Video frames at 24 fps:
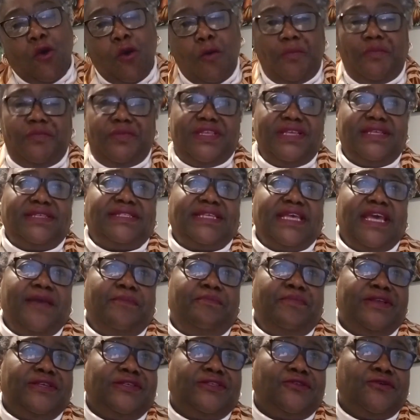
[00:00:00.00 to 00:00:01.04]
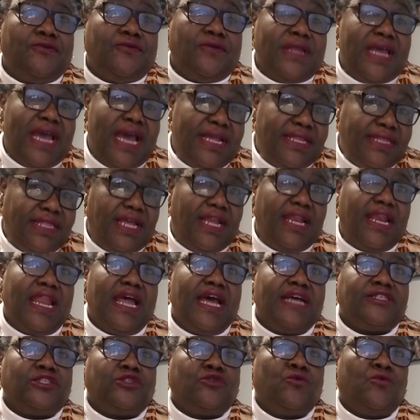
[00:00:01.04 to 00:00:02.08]
hope this episode and the
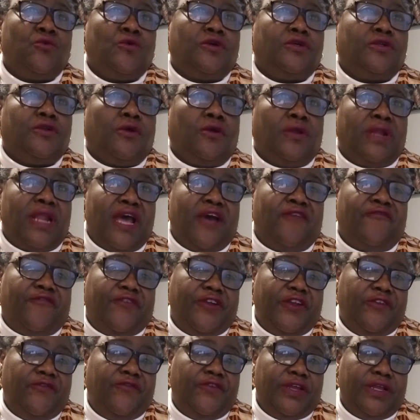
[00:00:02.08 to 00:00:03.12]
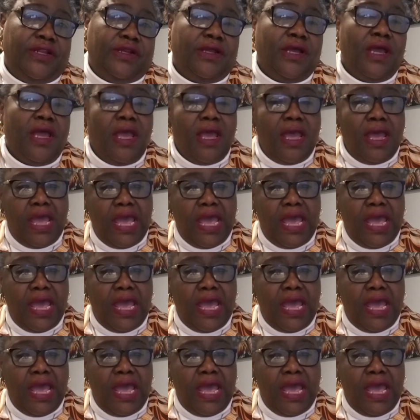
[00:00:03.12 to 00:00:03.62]
last one on Africville